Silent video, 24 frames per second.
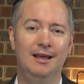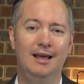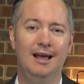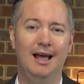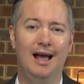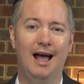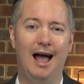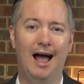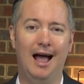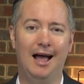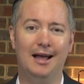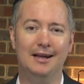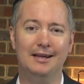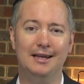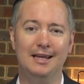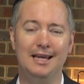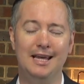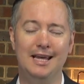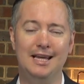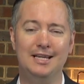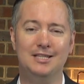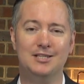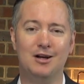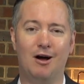And
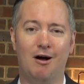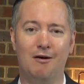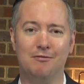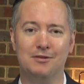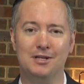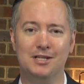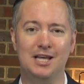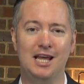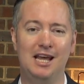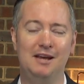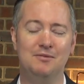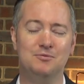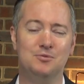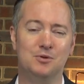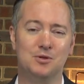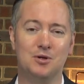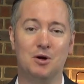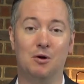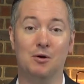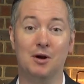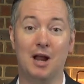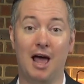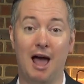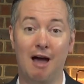each of the teams was
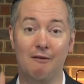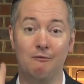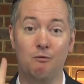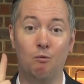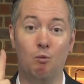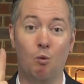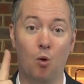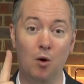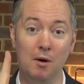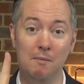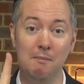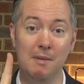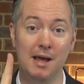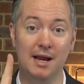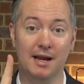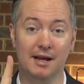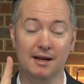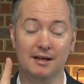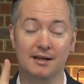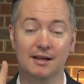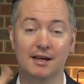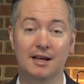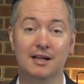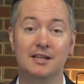going to have 1 minute
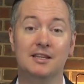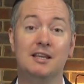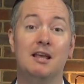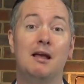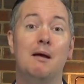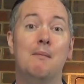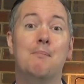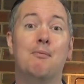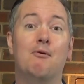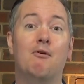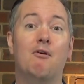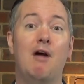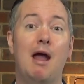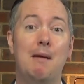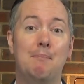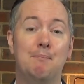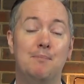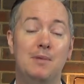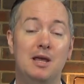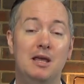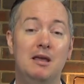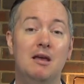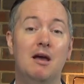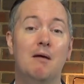to prep
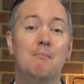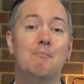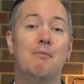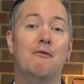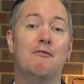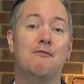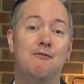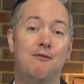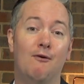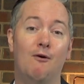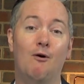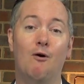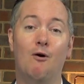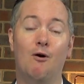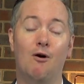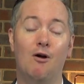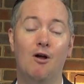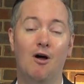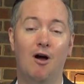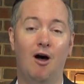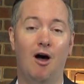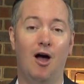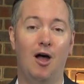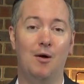me before
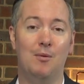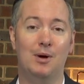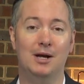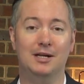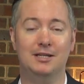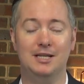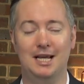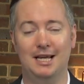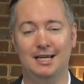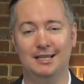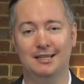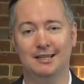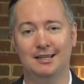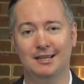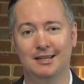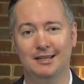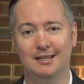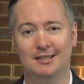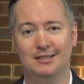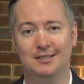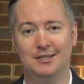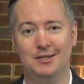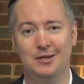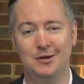I went
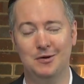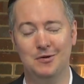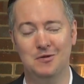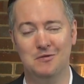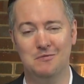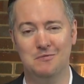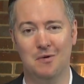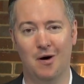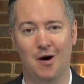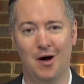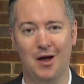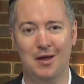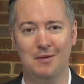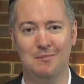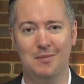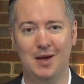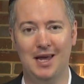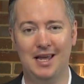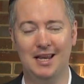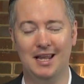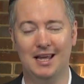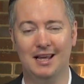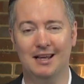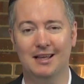into my
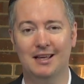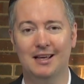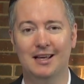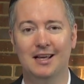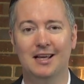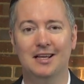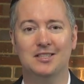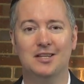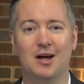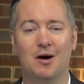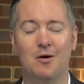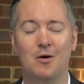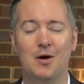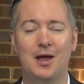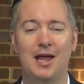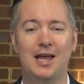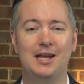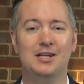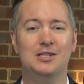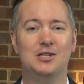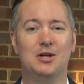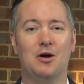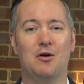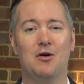meeting. So in
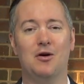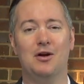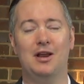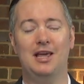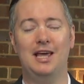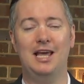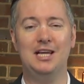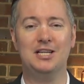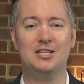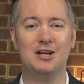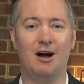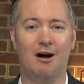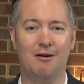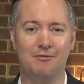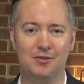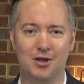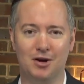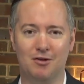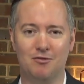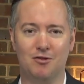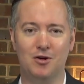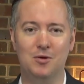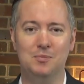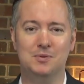turn, each of the
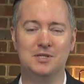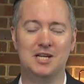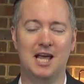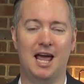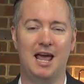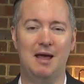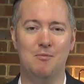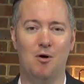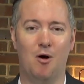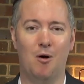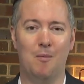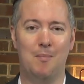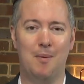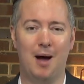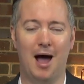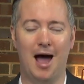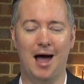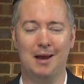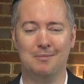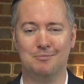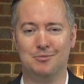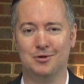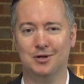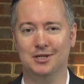groups came up
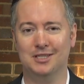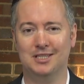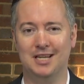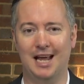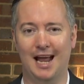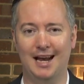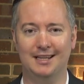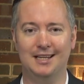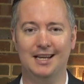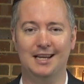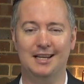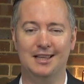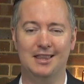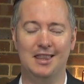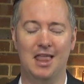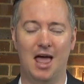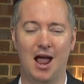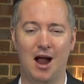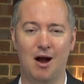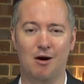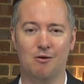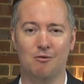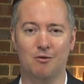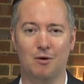and presented
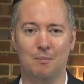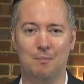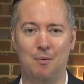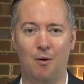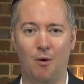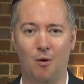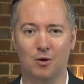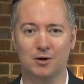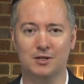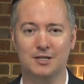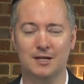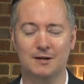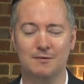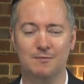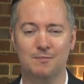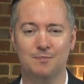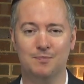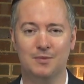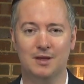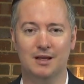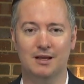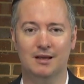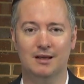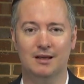their report.
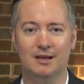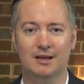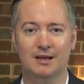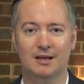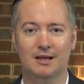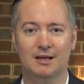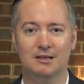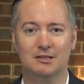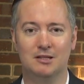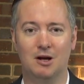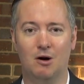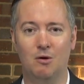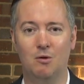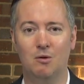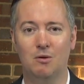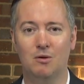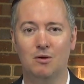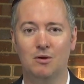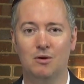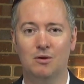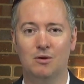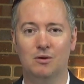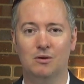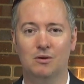So
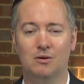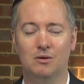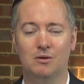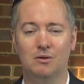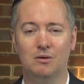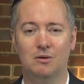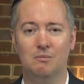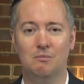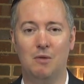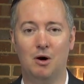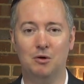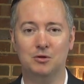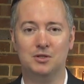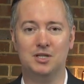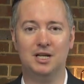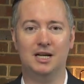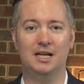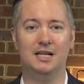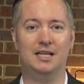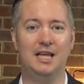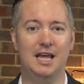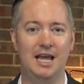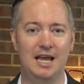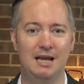most of the
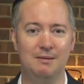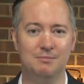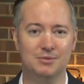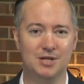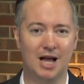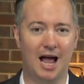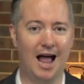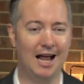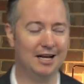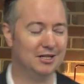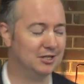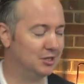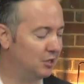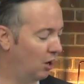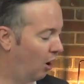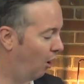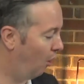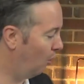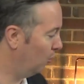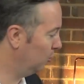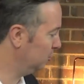teams had told